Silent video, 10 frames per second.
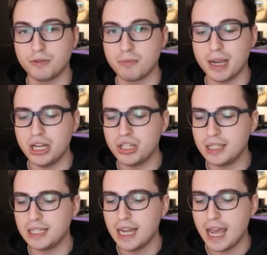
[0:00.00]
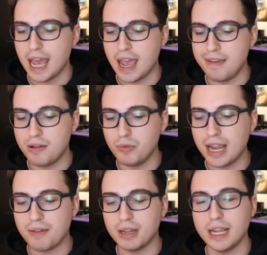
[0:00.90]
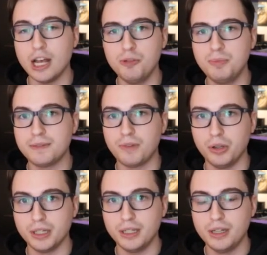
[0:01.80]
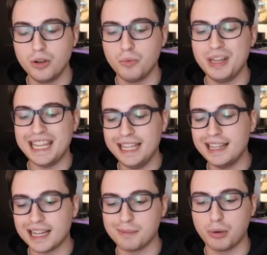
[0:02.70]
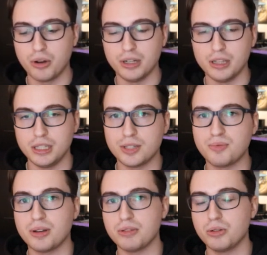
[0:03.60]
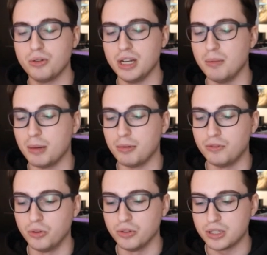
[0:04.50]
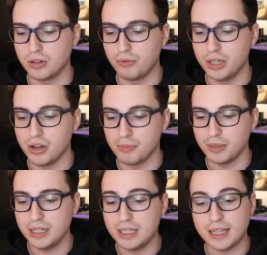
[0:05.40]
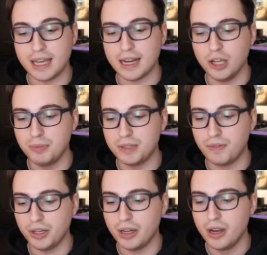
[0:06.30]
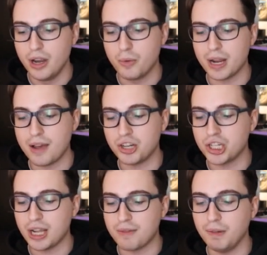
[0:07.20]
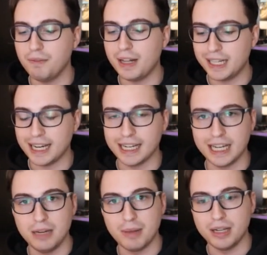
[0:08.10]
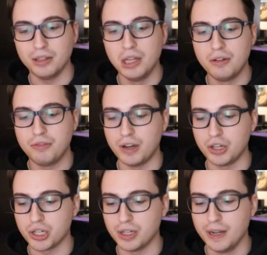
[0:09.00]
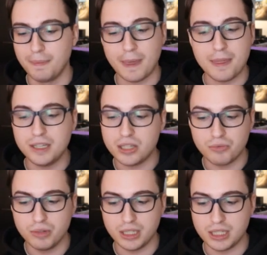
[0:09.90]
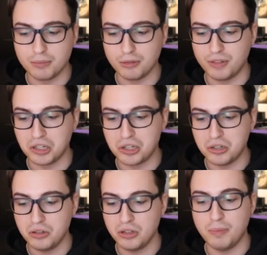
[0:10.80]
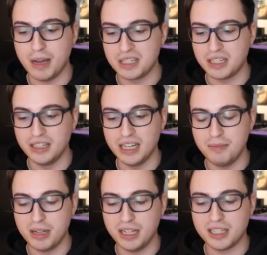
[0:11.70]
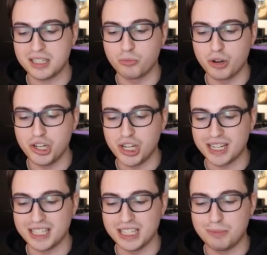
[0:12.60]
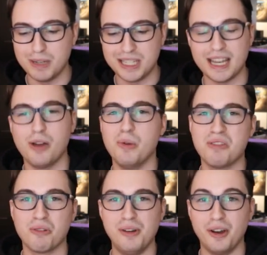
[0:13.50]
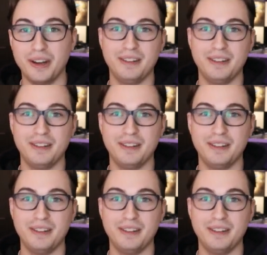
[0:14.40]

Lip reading: different pages. And then we have a helpers folder within that component. This is what I was talking about before. So if we go into that helpers folder, we actually have a validate email function. Now, this is a really simple function. You pass in an email, it does some regex and spits out whether or